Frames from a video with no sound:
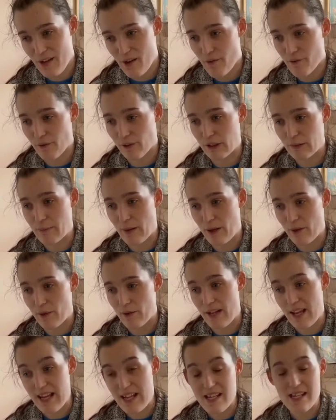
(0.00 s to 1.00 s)
for about
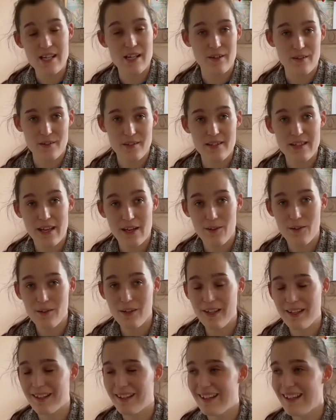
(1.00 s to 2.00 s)
8 years now.
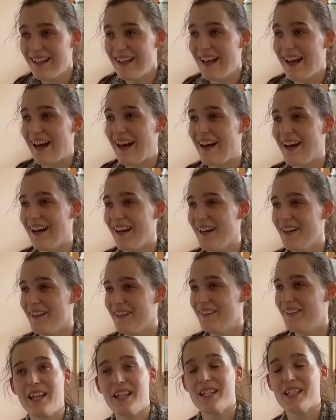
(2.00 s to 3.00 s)

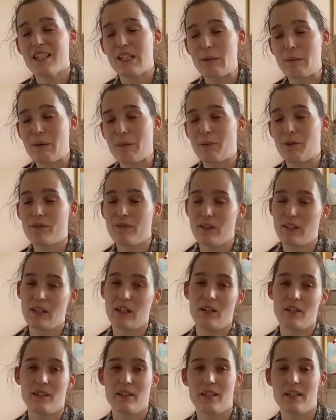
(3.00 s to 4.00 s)
And to be perfectly
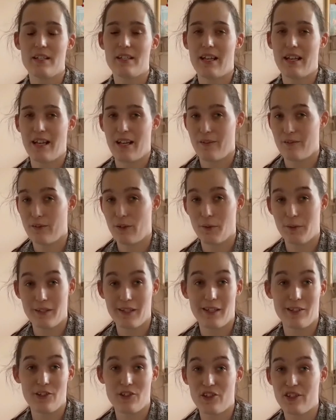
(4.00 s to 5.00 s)
honest, I have no
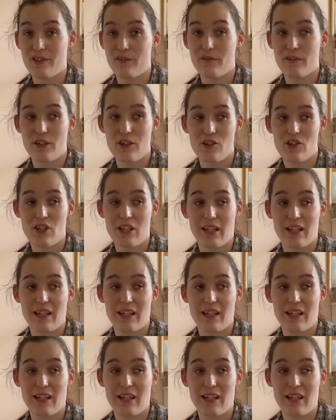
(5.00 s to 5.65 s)
intention of finishing